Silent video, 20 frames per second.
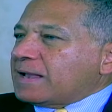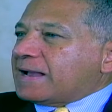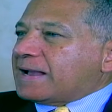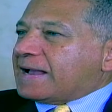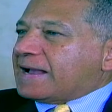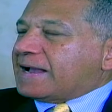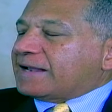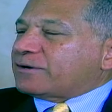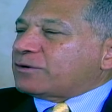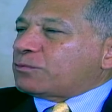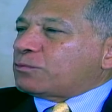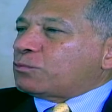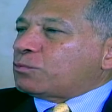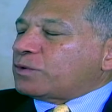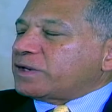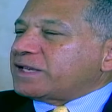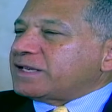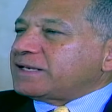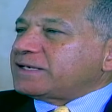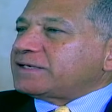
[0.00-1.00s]
And
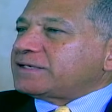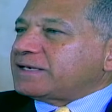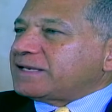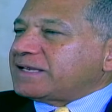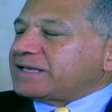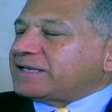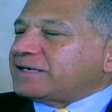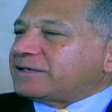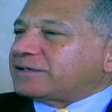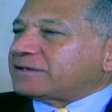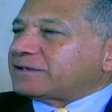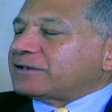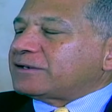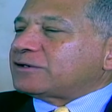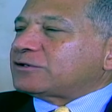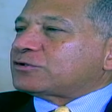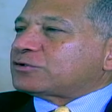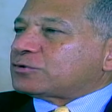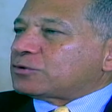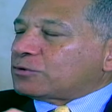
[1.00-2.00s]
we need
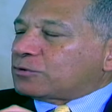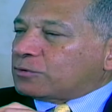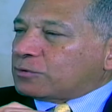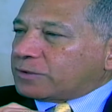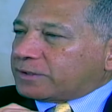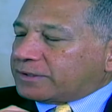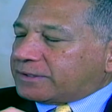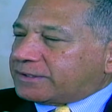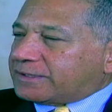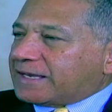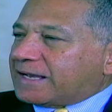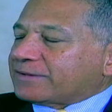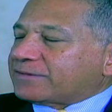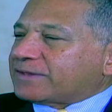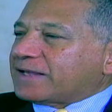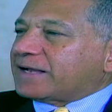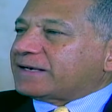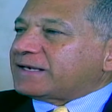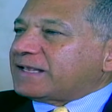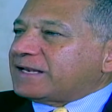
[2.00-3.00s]
to get
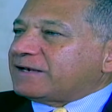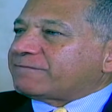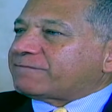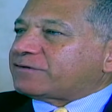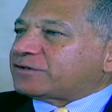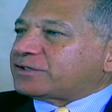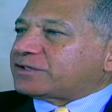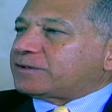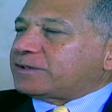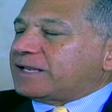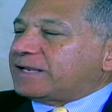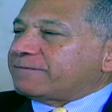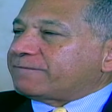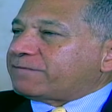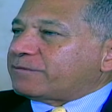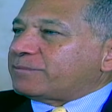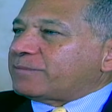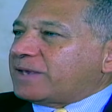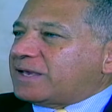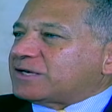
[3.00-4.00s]
that
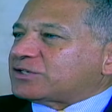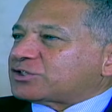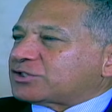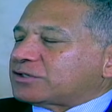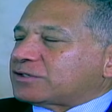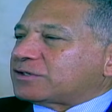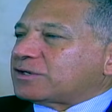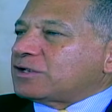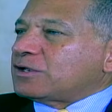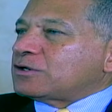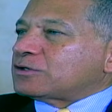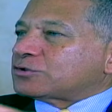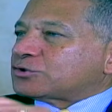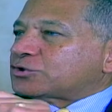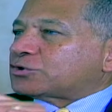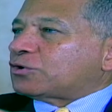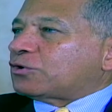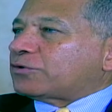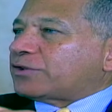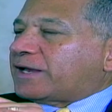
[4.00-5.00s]
information
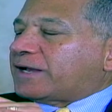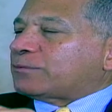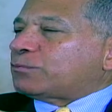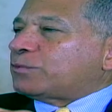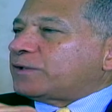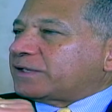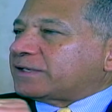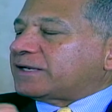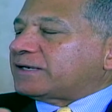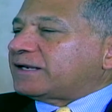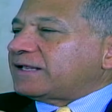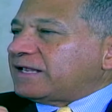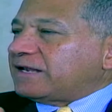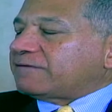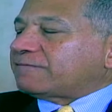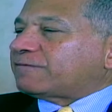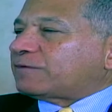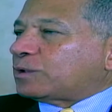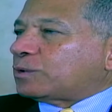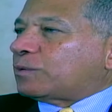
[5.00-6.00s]
so that we can
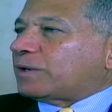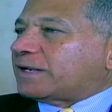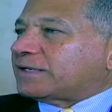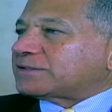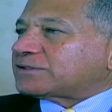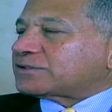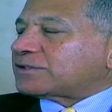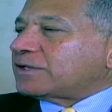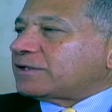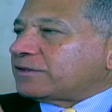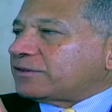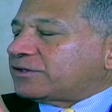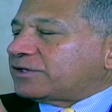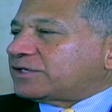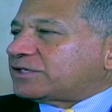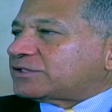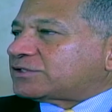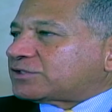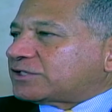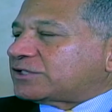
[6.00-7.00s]
influence the
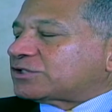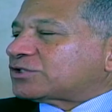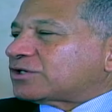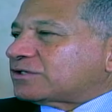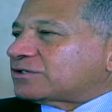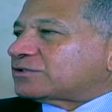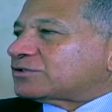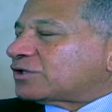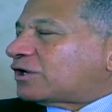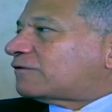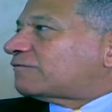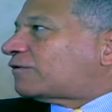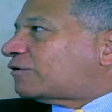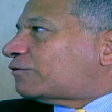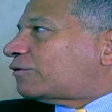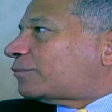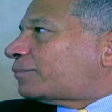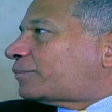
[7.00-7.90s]
decisions of our